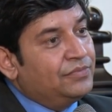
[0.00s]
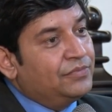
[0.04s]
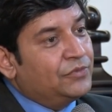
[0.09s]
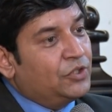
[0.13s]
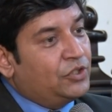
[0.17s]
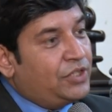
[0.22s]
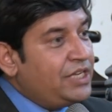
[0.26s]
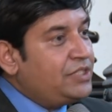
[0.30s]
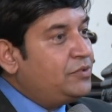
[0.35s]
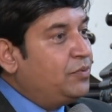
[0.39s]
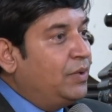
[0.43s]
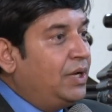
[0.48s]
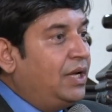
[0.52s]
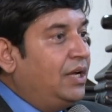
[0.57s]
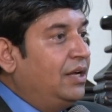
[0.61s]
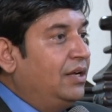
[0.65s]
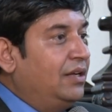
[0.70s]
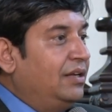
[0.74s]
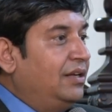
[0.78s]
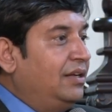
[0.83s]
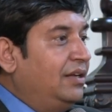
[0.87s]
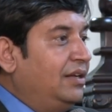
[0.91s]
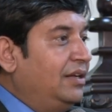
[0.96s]
So these
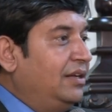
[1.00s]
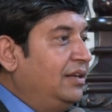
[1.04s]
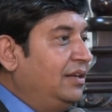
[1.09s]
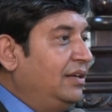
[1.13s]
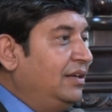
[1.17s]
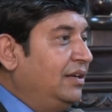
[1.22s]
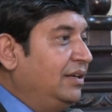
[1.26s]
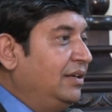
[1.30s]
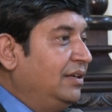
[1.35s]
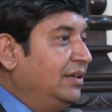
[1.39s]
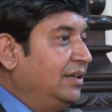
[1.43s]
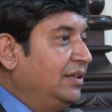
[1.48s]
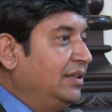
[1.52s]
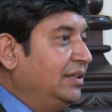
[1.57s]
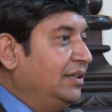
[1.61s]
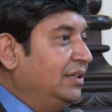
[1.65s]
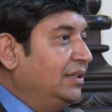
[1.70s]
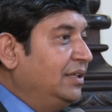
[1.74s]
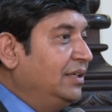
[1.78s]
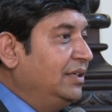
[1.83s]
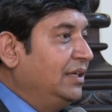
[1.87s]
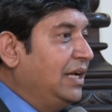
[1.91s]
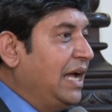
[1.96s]
were
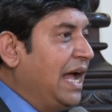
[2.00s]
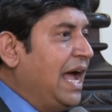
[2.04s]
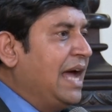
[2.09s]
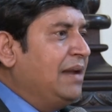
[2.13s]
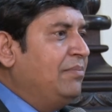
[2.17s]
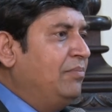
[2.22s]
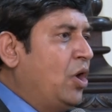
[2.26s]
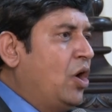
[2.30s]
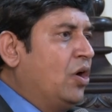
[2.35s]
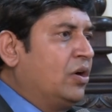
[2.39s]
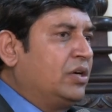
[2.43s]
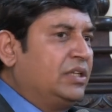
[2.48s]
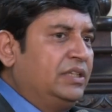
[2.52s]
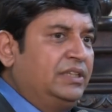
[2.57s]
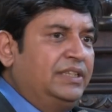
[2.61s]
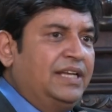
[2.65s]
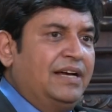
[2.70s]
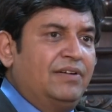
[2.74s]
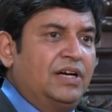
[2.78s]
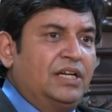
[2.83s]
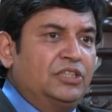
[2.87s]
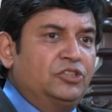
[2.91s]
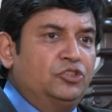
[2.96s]
en bloc.
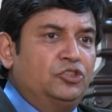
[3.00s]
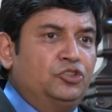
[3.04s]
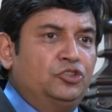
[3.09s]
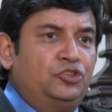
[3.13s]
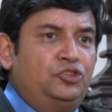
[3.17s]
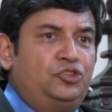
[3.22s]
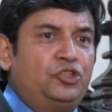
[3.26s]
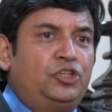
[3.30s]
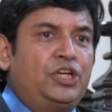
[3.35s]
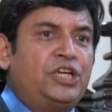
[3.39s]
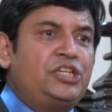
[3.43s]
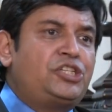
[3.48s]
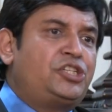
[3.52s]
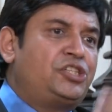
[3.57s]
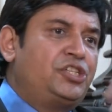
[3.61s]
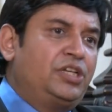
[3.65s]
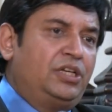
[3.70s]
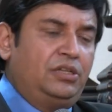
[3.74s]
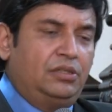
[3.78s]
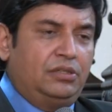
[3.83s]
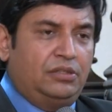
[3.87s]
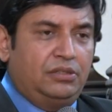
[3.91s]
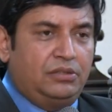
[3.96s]
There were
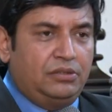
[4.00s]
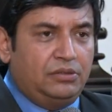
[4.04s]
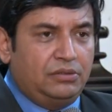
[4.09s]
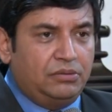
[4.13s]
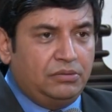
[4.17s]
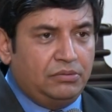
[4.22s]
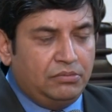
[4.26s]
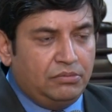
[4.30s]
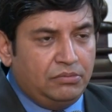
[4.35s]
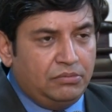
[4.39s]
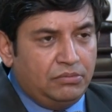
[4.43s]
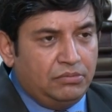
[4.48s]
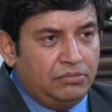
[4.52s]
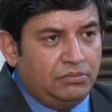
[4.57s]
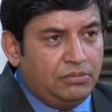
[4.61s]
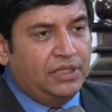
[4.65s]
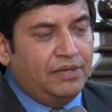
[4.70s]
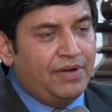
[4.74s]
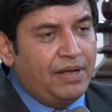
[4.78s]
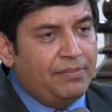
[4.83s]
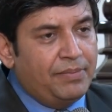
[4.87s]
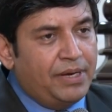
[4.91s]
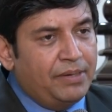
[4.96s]
judicial,
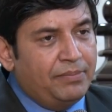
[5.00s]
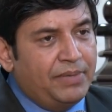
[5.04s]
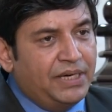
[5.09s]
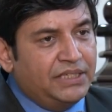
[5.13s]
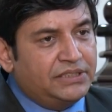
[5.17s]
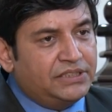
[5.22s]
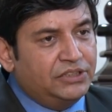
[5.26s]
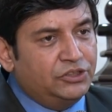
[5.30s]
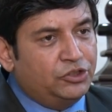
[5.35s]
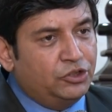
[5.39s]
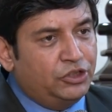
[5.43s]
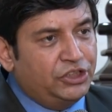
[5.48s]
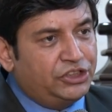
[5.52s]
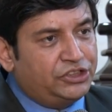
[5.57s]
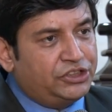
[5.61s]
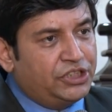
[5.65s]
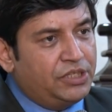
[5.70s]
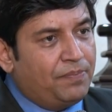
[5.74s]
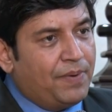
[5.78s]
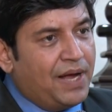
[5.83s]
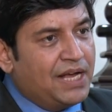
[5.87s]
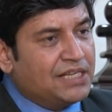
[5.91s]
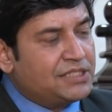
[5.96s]
there were amendments in
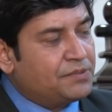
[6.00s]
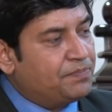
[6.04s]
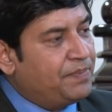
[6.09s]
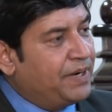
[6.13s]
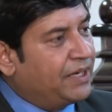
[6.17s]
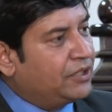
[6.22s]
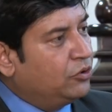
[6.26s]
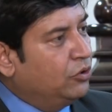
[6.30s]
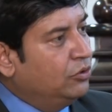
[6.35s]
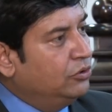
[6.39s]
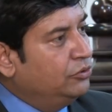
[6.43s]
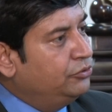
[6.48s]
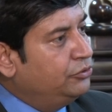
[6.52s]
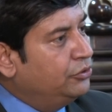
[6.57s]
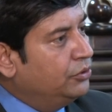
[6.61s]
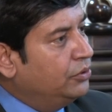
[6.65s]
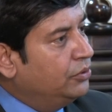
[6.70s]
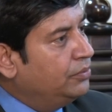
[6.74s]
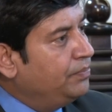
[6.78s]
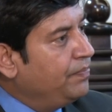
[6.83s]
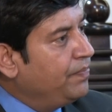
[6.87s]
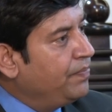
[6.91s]
judicial aspect also.